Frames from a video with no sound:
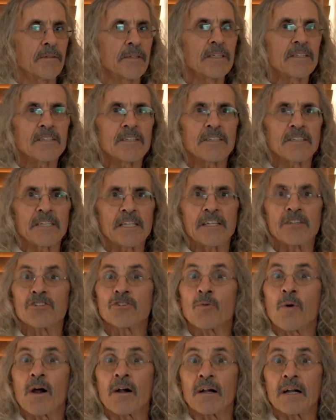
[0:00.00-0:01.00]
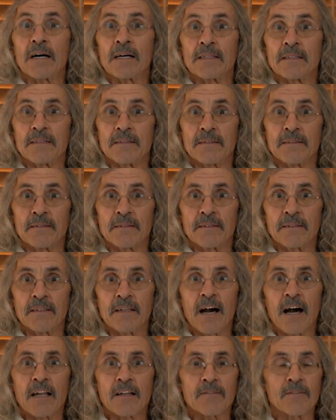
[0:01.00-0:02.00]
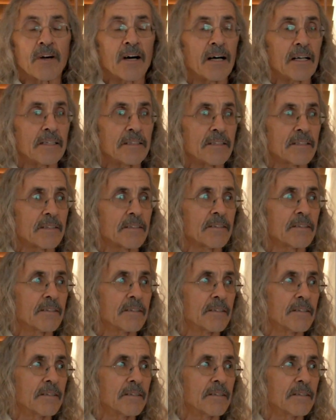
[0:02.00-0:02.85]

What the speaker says: This is the Ishwara, the God of gods.